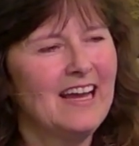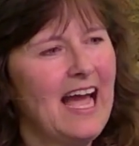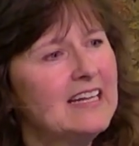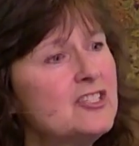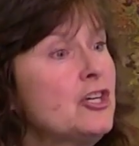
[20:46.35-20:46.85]

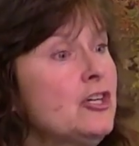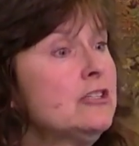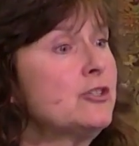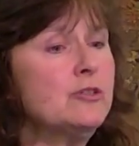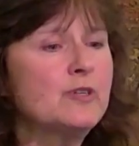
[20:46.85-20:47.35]
And as
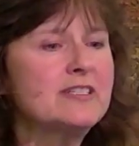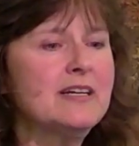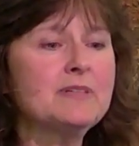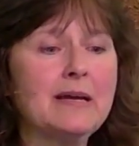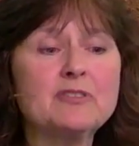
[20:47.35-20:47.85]
children, we're
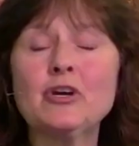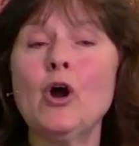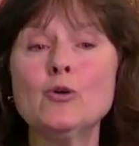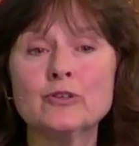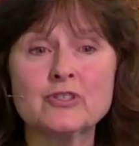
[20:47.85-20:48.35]
sometimes
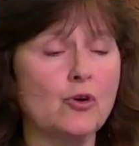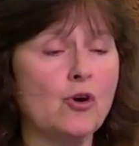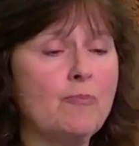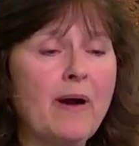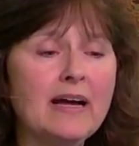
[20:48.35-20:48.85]
coaxed
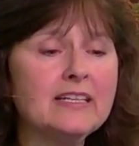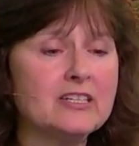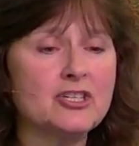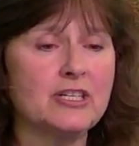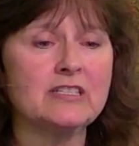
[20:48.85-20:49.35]
or
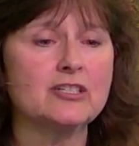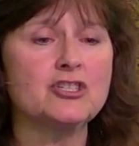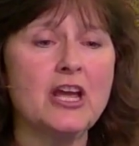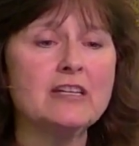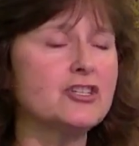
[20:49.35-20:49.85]
punished into
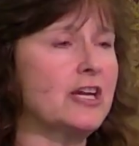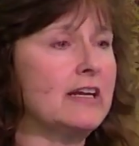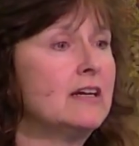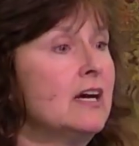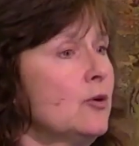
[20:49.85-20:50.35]
changing
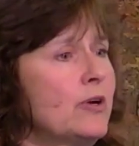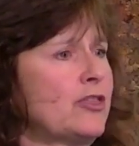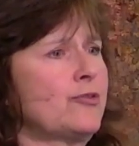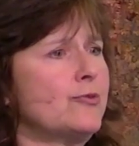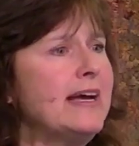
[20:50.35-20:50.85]
with
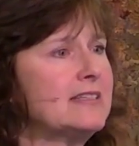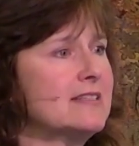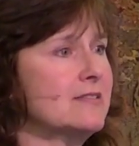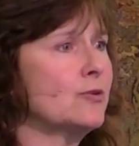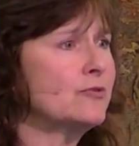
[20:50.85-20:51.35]

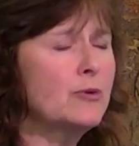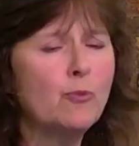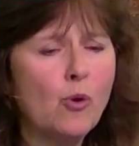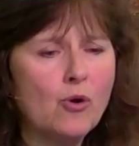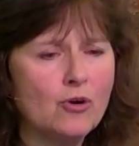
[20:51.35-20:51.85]
threats or
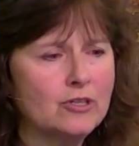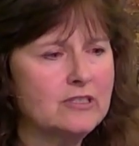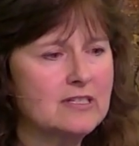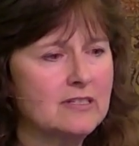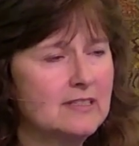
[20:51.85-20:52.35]

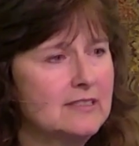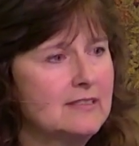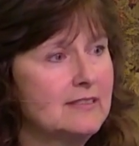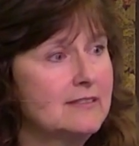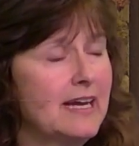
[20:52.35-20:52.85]
rewards.
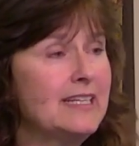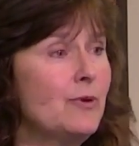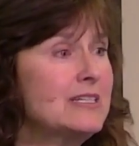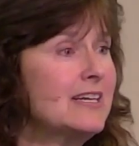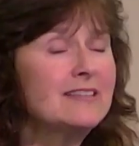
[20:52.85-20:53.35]

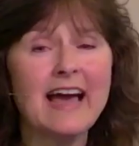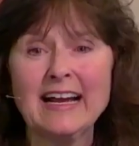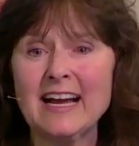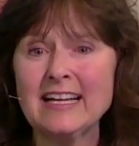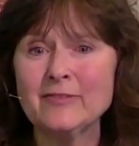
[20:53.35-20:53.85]
Anyone done that
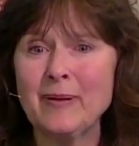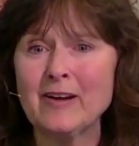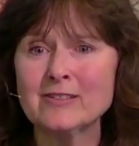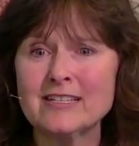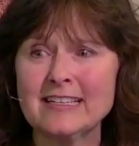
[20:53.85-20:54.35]
kind of
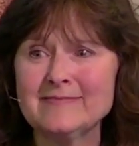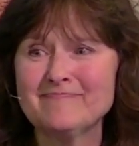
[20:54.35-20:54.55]
parenting?